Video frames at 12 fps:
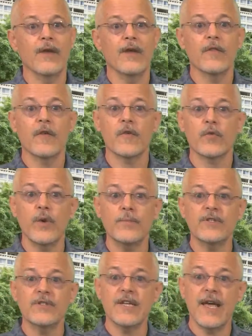The
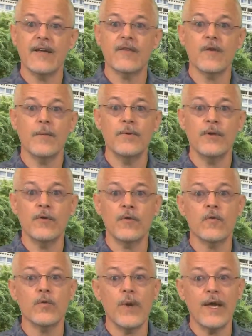script text appears
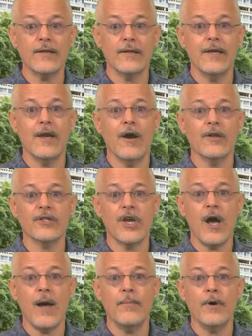directly on
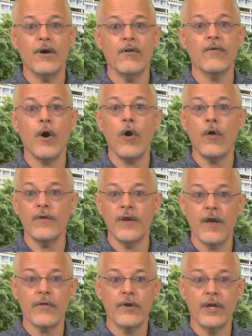top of all the
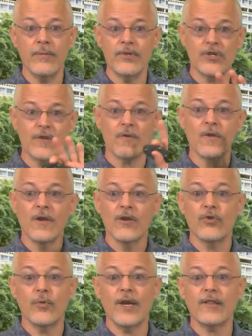other images
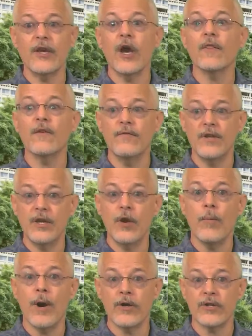directly on the video
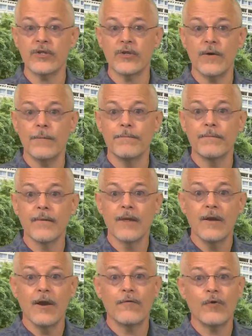monitor.
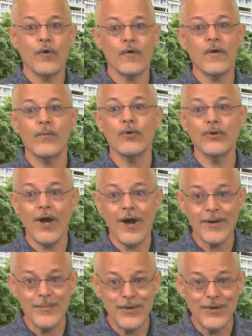Of course, it will not
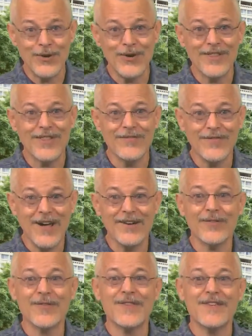appear in the final
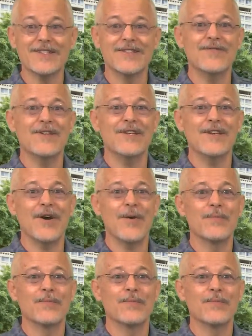stitched video.